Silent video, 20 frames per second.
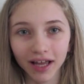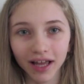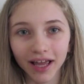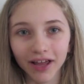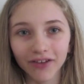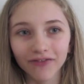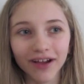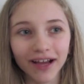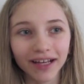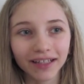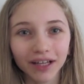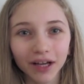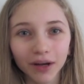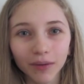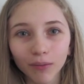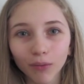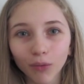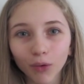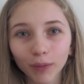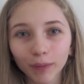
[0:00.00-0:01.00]
In fact,
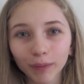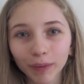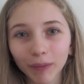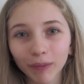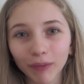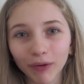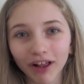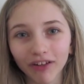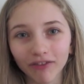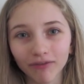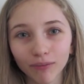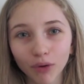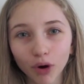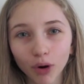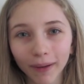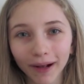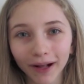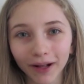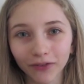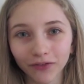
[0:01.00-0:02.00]
more people have
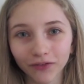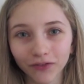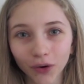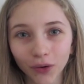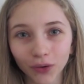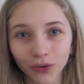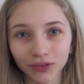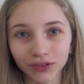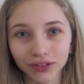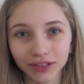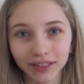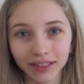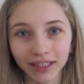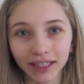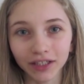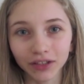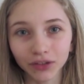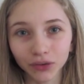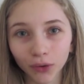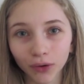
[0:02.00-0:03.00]
mobile phones
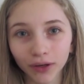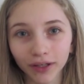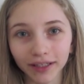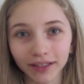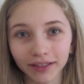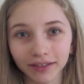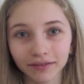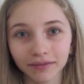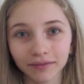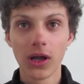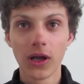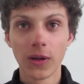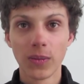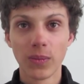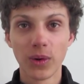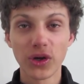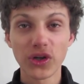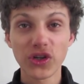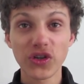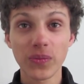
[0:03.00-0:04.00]
than a toilet.
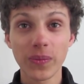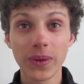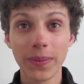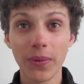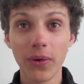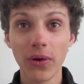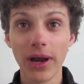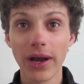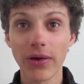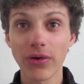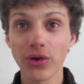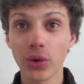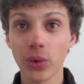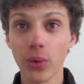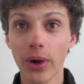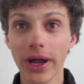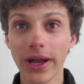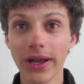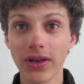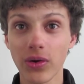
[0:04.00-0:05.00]
Most people aren't
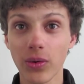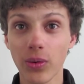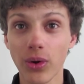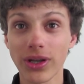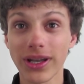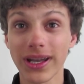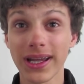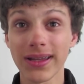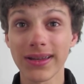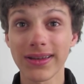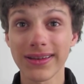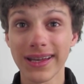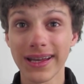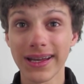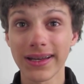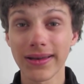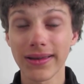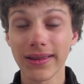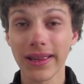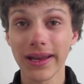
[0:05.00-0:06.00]
aware to what
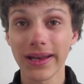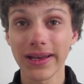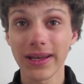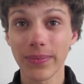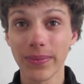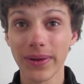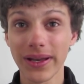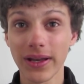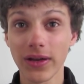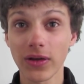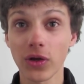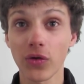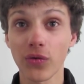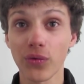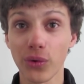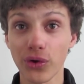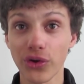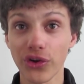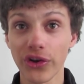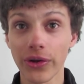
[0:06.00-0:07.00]
extent they are dependent on
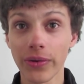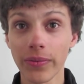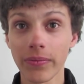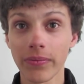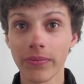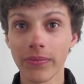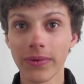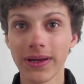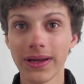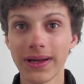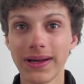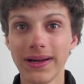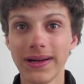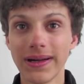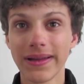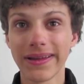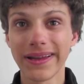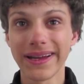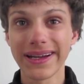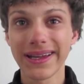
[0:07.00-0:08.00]
water.
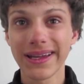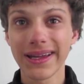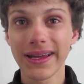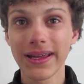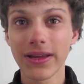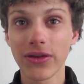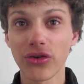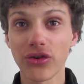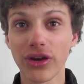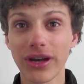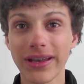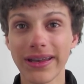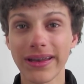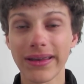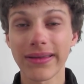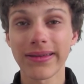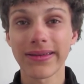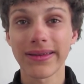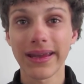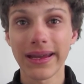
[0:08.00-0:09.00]
The United
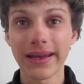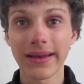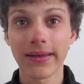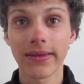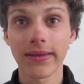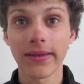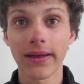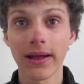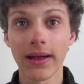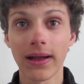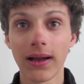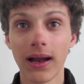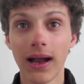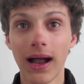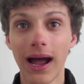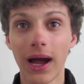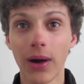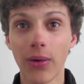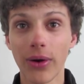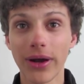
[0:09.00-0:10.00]
States
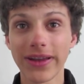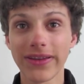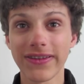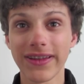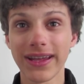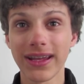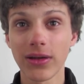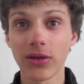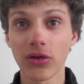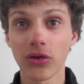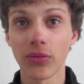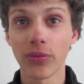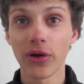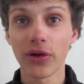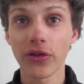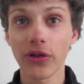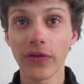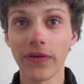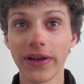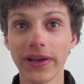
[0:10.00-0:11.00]
are wasting the
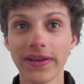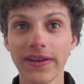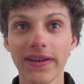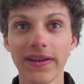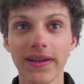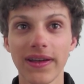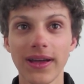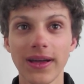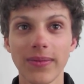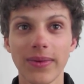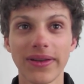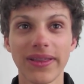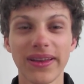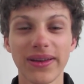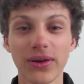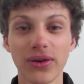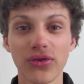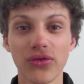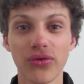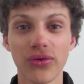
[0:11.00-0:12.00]
most of it, but I
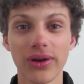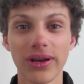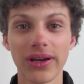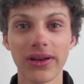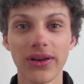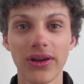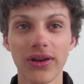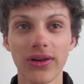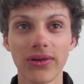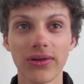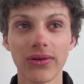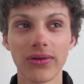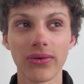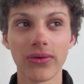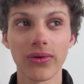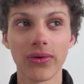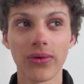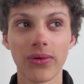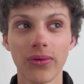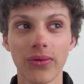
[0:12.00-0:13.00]
don't really know
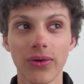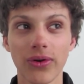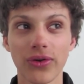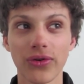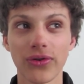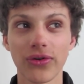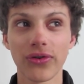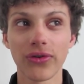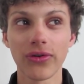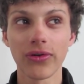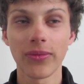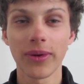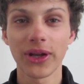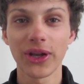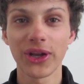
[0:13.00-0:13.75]
what to do about